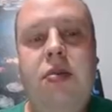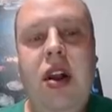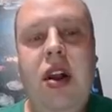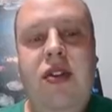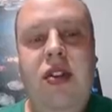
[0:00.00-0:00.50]

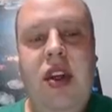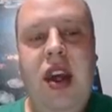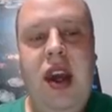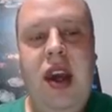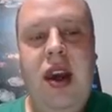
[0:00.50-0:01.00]
plus
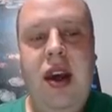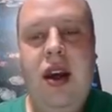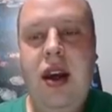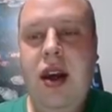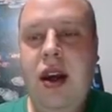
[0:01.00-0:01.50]
the
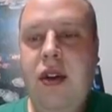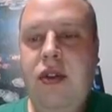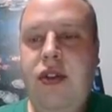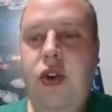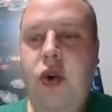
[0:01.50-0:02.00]

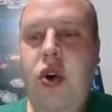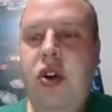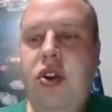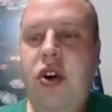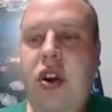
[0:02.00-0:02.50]

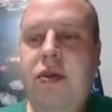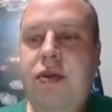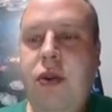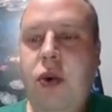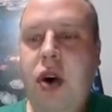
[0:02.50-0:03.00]

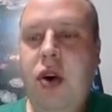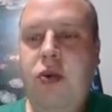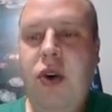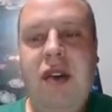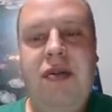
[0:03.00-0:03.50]
234
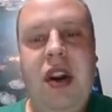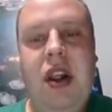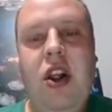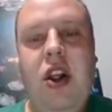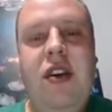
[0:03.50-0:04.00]
profit
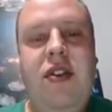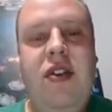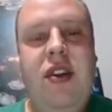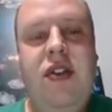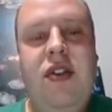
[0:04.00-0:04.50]
and
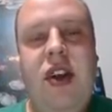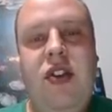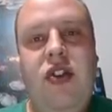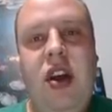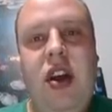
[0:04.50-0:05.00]
loss. It's
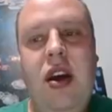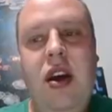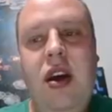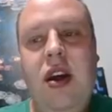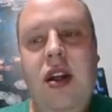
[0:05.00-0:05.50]
essentially
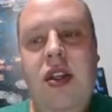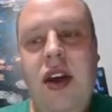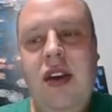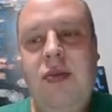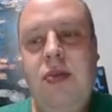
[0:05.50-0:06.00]

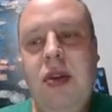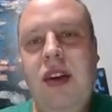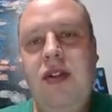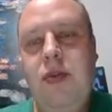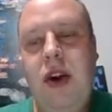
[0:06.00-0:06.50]
this
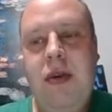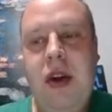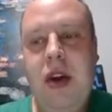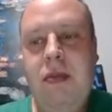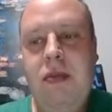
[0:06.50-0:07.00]
plus the
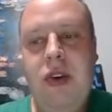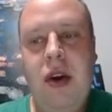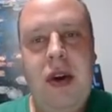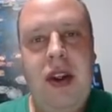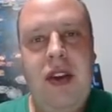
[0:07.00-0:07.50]
premium. So
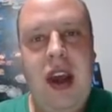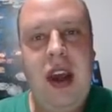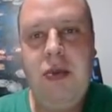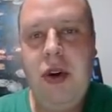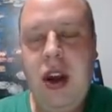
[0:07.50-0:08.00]
I'm going to
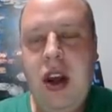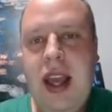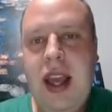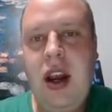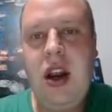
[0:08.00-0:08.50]
take a pretty
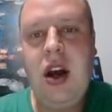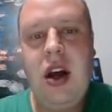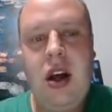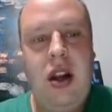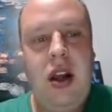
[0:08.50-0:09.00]
good gain
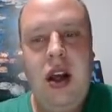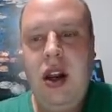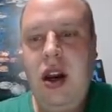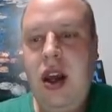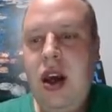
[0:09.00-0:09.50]
on
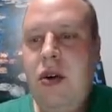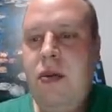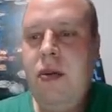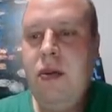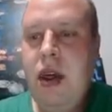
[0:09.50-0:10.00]

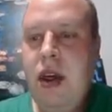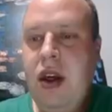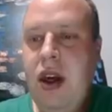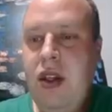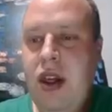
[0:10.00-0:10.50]
NEO
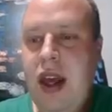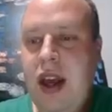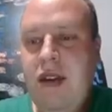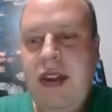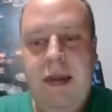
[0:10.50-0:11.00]
in the
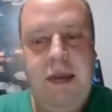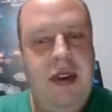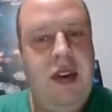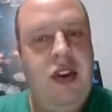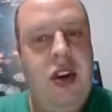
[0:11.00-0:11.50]
end of that
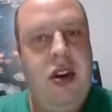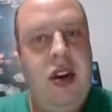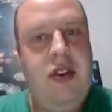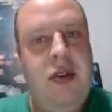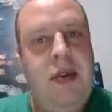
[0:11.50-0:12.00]
position.
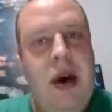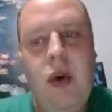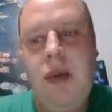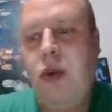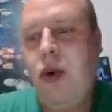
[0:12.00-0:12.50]
It was about
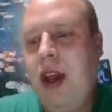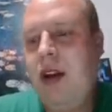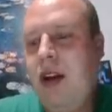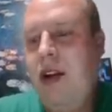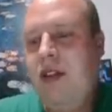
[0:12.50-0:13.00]

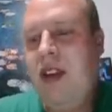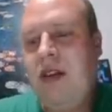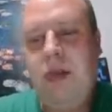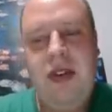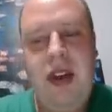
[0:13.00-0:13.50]

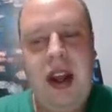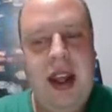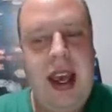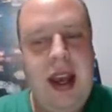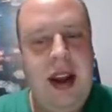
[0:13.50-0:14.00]
1.7%
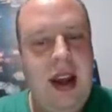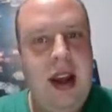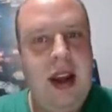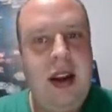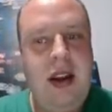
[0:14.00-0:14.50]
gain
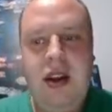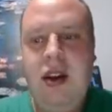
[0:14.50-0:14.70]
in